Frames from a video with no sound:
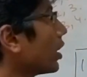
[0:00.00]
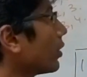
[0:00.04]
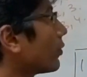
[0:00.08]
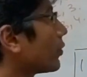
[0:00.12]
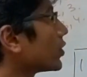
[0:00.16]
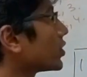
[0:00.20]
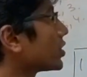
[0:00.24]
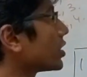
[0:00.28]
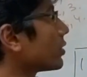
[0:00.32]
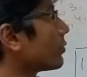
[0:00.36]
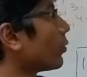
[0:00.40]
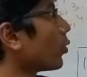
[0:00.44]

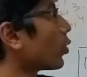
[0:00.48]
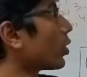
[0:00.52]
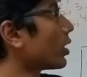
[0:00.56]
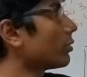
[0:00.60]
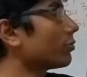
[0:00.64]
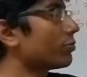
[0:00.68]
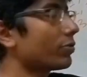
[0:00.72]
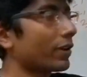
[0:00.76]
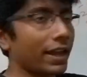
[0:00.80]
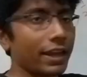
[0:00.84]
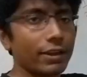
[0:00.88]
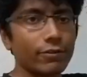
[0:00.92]
if you see
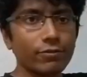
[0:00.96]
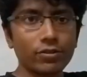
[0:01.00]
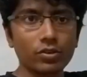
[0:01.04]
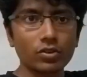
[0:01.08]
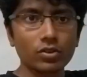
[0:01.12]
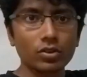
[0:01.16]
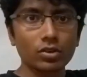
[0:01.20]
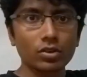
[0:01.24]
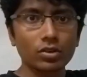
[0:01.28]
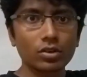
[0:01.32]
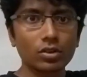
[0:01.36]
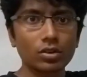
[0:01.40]
4 and 5,
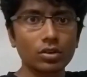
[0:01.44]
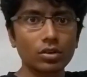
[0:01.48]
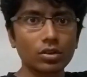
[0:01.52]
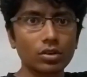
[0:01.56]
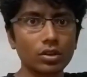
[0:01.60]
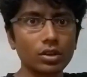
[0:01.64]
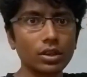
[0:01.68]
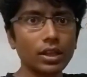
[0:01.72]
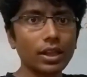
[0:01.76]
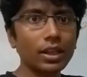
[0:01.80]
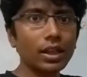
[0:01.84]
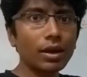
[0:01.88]

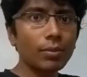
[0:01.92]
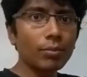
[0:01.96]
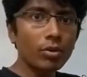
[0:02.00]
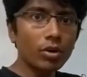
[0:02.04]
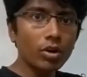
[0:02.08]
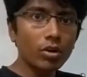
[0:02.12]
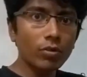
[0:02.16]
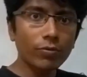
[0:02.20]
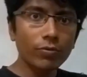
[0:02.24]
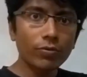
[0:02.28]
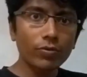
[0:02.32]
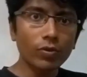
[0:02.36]
the
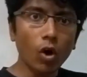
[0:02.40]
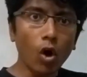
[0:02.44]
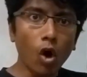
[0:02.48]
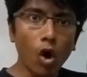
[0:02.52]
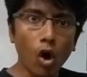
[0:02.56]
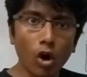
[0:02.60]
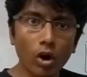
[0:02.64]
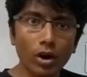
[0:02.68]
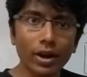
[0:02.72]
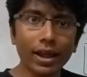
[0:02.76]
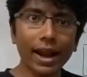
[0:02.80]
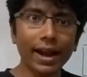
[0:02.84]
number of
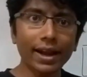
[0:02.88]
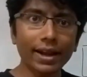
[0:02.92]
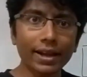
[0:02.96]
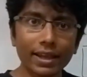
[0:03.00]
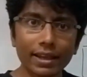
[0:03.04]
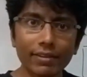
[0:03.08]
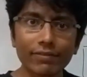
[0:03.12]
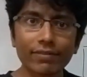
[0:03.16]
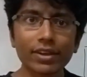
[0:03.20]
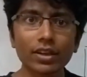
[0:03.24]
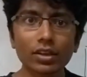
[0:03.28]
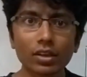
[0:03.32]
odd
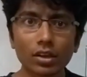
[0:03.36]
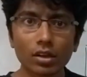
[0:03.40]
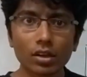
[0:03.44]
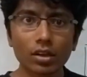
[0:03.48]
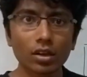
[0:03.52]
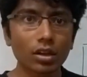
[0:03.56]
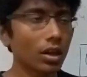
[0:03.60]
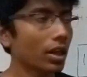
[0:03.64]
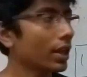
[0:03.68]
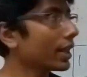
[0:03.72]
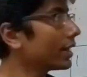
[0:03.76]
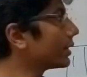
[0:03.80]
and even
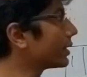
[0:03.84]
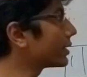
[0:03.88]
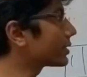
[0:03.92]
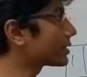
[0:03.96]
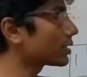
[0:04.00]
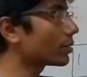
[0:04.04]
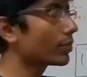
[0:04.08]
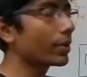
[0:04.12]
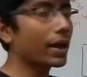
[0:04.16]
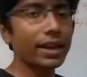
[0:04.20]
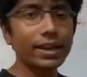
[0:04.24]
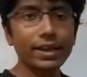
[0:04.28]
in
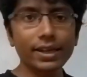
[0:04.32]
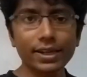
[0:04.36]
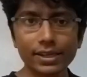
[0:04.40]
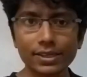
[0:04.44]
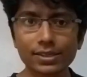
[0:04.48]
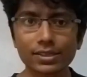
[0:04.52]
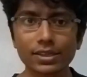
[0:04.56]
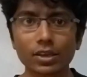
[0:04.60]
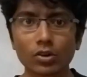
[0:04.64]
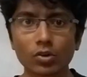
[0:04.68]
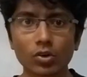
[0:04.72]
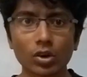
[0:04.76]
this
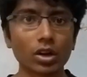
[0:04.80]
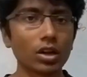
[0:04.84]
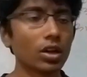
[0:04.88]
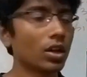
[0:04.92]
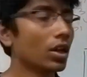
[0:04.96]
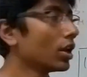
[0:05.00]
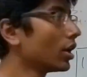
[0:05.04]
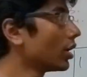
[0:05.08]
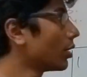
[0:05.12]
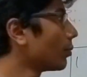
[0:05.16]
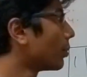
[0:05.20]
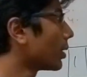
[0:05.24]
subarray is equal.
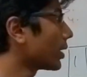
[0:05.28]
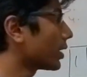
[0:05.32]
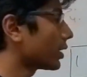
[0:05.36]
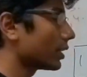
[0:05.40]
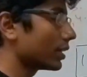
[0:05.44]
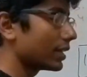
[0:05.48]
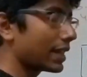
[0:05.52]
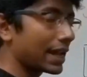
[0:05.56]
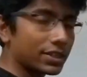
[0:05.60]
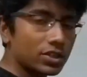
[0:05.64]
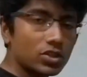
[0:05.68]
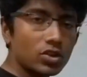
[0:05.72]
But
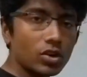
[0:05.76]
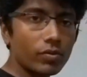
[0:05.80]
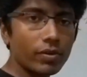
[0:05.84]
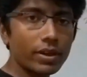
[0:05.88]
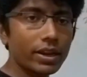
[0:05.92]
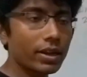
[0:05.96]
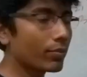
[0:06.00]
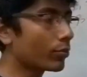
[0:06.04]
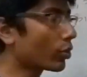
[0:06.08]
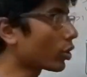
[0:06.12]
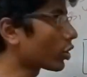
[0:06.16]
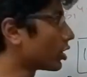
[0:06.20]
that's not
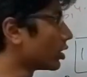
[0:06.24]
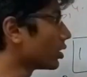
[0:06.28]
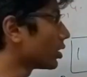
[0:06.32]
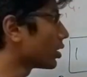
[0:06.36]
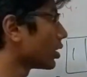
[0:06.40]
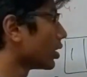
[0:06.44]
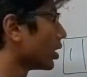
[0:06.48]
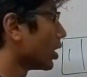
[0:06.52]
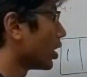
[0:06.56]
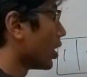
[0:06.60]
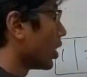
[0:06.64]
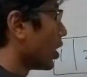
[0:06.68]
very
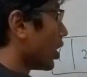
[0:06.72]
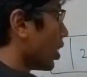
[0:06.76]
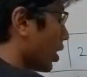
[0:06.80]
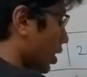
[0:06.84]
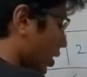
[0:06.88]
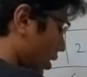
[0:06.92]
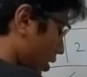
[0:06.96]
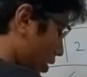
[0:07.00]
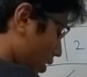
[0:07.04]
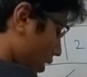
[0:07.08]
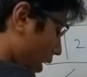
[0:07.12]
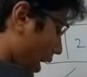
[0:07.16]
important.
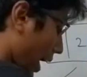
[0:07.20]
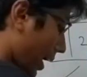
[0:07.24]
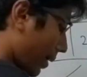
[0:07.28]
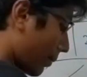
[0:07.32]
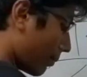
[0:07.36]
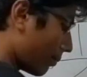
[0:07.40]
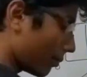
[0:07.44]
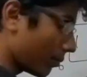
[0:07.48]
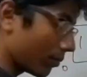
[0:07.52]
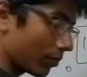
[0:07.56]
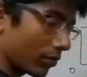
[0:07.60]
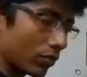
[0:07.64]

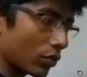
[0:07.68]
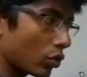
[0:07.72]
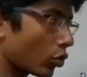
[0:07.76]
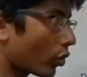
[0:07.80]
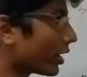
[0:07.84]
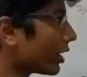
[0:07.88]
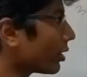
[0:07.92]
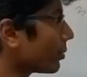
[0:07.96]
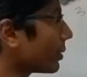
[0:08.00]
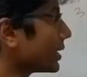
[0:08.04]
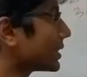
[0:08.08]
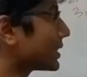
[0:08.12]
I'm
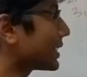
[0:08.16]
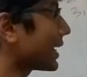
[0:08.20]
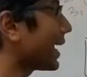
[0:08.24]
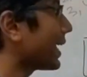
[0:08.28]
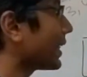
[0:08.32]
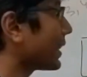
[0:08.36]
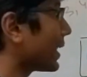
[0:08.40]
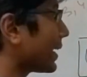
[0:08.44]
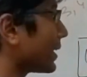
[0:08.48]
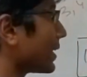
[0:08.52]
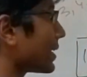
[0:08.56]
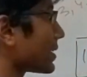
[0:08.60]
going to be
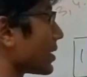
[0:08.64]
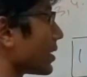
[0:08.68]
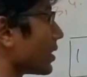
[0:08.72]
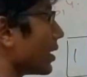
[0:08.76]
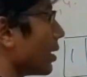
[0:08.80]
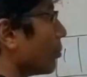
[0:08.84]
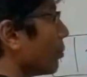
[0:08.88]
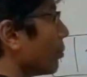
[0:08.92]
saying that there's a